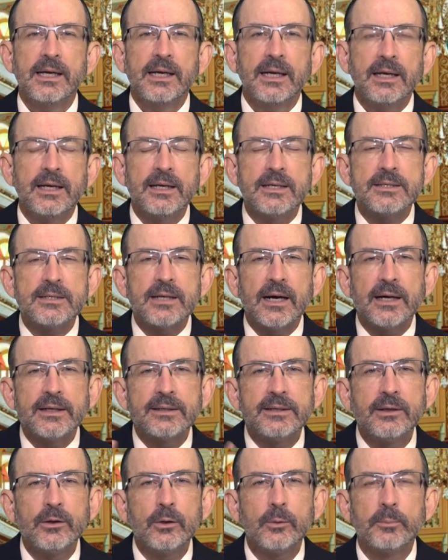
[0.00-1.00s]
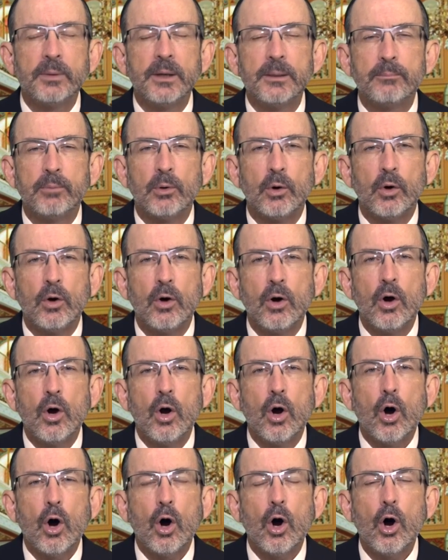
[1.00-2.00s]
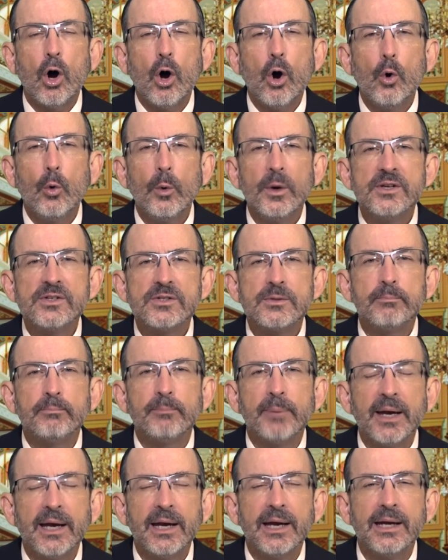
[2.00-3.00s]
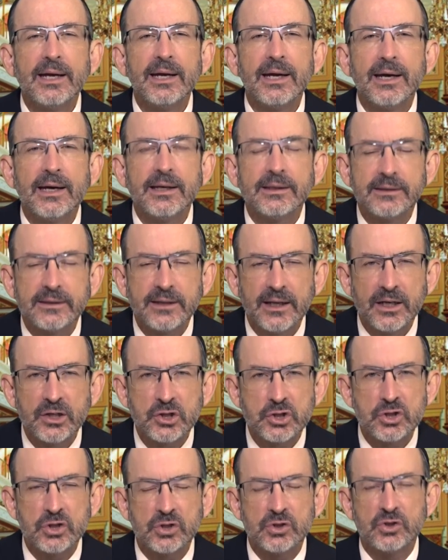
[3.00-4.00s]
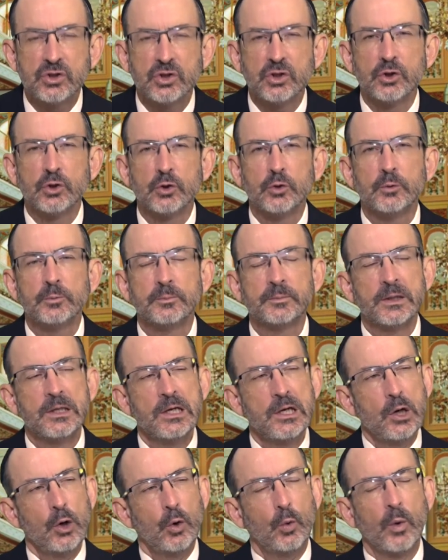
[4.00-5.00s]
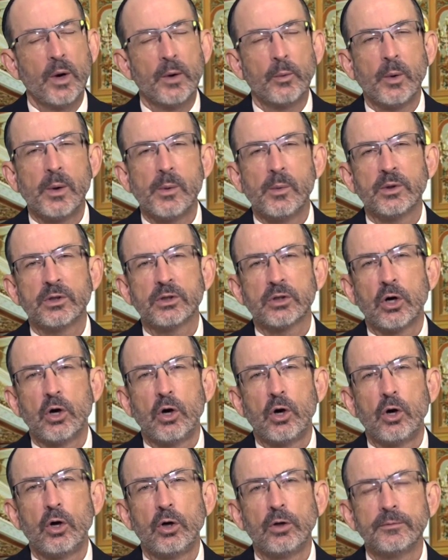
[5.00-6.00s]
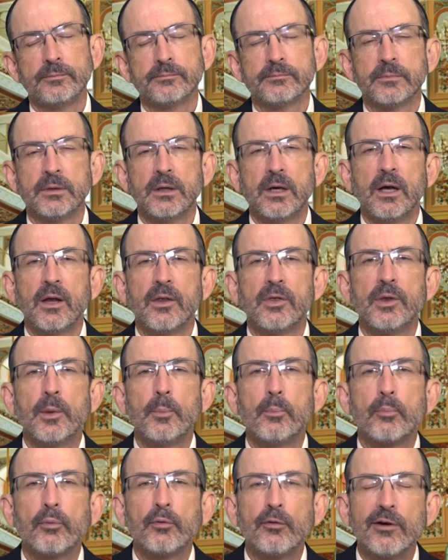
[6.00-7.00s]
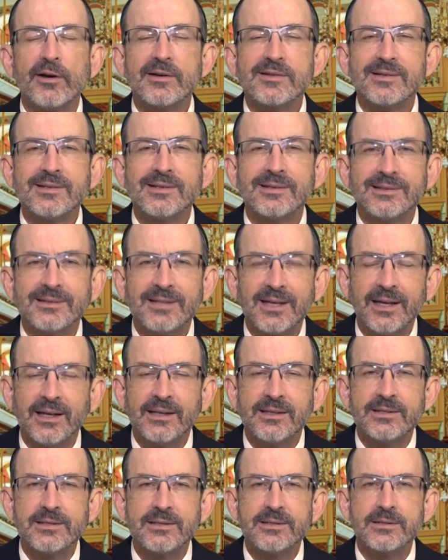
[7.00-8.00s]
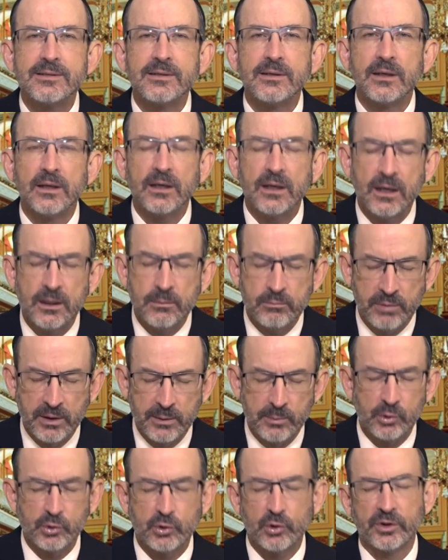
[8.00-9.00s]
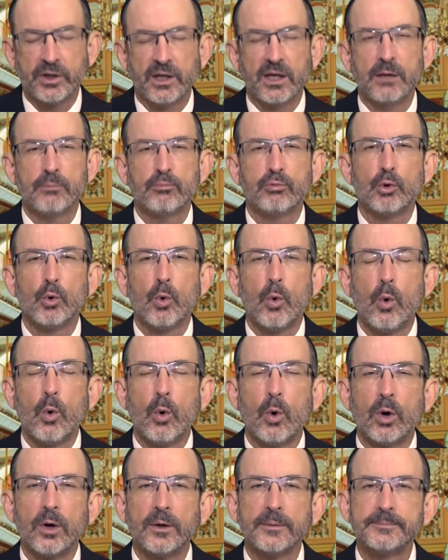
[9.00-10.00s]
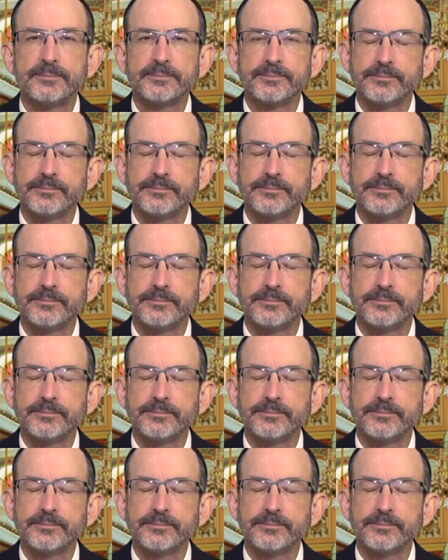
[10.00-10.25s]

is I tell people always pay attention to what we would call the present tense in biblical Hebrew or